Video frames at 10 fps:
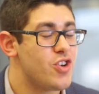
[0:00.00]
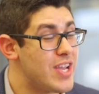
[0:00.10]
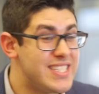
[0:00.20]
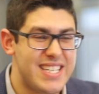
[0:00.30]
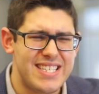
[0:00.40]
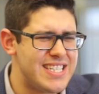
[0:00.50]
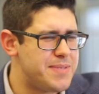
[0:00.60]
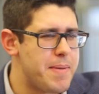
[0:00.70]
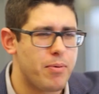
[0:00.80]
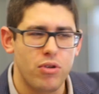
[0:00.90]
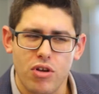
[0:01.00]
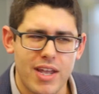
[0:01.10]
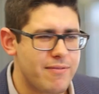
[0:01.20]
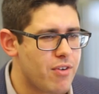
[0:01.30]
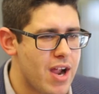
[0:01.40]
So he sees these people
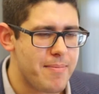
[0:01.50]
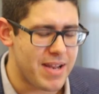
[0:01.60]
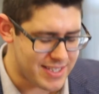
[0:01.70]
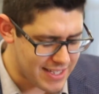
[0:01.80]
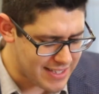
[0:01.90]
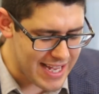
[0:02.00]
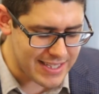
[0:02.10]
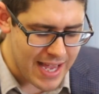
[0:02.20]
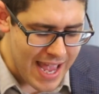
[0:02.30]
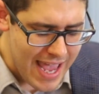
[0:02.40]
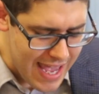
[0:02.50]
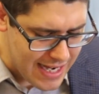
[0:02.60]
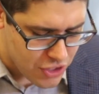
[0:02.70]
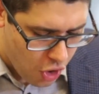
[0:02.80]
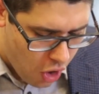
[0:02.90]
looking for him, and it says that he's
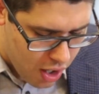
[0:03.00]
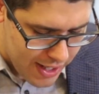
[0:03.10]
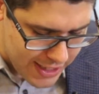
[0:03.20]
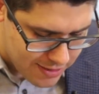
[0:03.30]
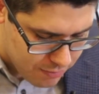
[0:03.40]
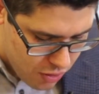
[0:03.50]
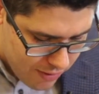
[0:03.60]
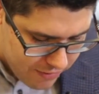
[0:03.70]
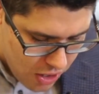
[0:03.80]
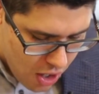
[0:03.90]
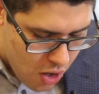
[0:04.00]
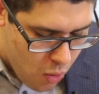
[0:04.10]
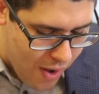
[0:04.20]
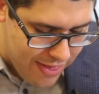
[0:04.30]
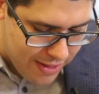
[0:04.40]
in his heart, he's moved
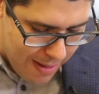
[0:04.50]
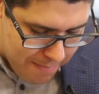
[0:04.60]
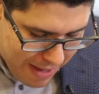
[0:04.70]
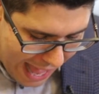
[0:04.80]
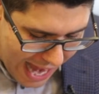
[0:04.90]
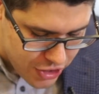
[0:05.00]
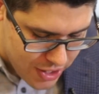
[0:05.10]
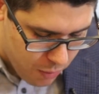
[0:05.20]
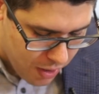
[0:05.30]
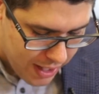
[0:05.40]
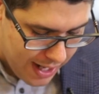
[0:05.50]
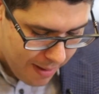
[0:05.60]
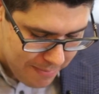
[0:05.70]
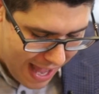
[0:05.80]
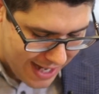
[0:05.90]
with compassion. And we're going to
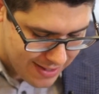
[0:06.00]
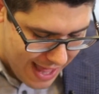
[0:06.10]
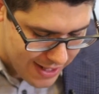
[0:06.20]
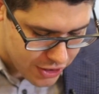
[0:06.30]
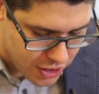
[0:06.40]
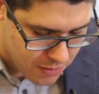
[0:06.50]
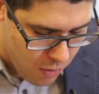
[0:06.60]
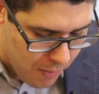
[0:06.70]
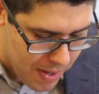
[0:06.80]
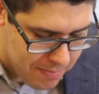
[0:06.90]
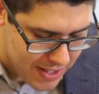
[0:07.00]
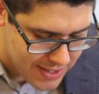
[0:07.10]
come back to that in just a moment.